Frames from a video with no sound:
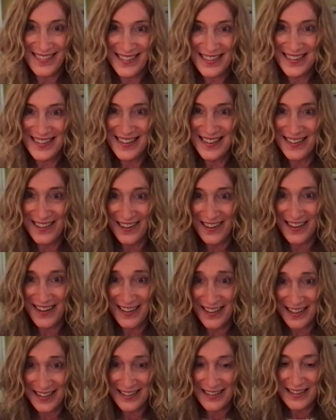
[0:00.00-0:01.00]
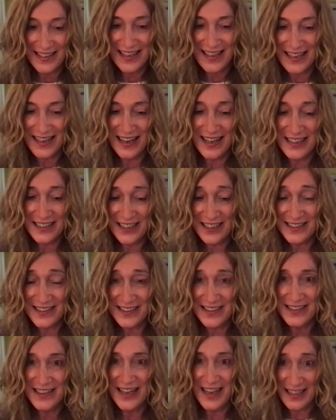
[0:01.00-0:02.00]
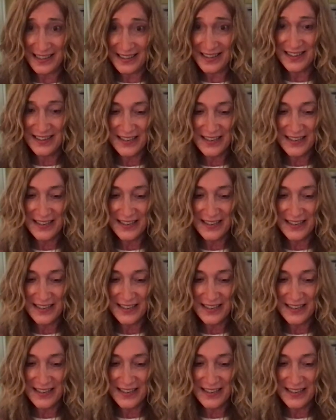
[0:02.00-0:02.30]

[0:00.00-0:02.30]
sir, can I just, yes,